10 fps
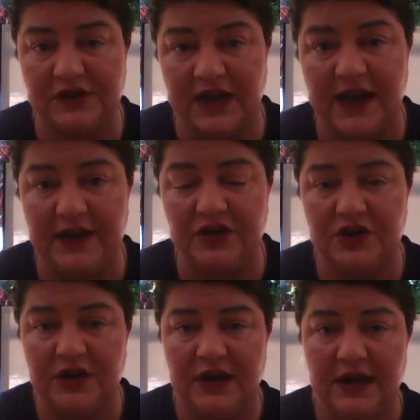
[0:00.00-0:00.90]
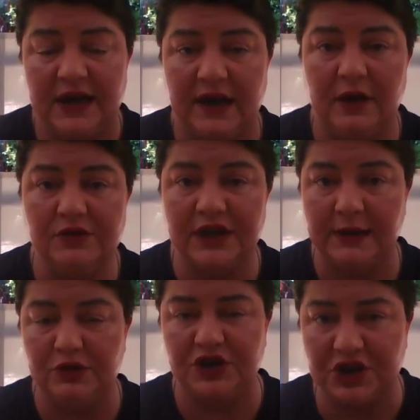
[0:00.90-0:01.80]
on stage, and I was
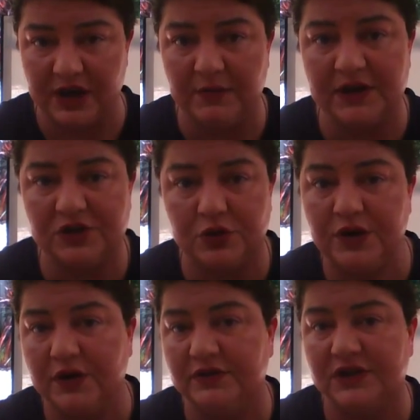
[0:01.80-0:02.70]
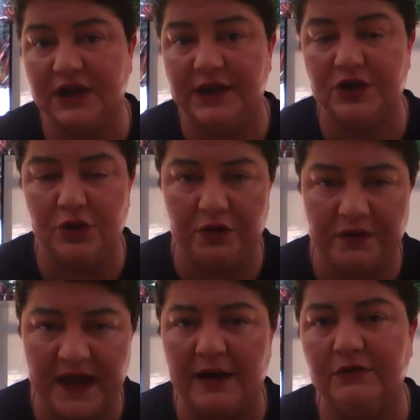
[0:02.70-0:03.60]
able to share my story on stage to
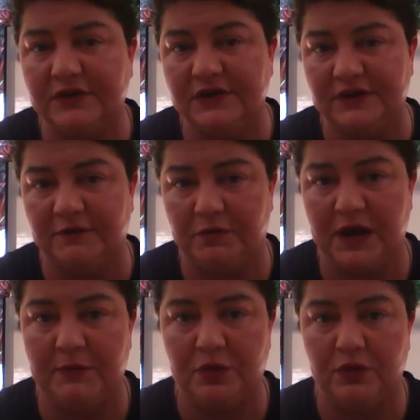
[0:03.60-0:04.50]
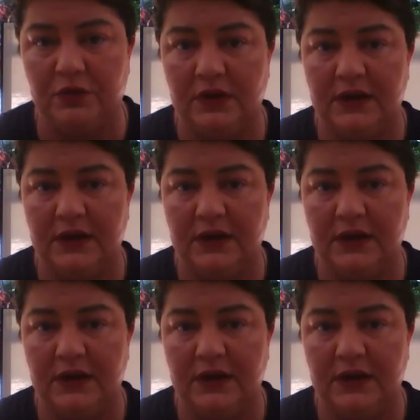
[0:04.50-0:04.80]
thousands of people.